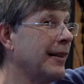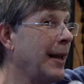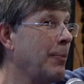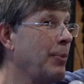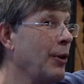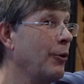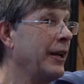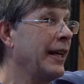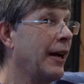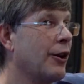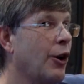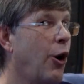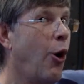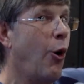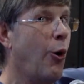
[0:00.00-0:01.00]
like building a
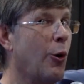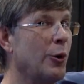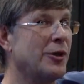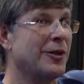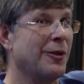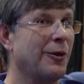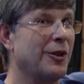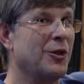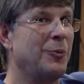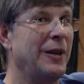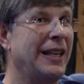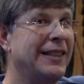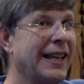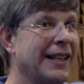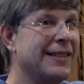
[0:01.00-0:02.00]
code, so to
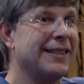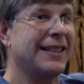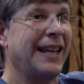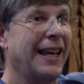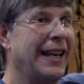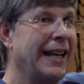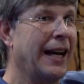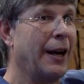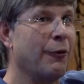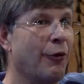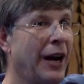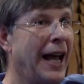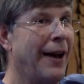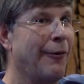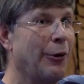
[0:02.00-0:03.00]
speak, that's getting
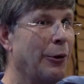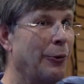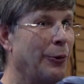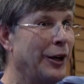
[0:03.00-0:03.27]
unraveled,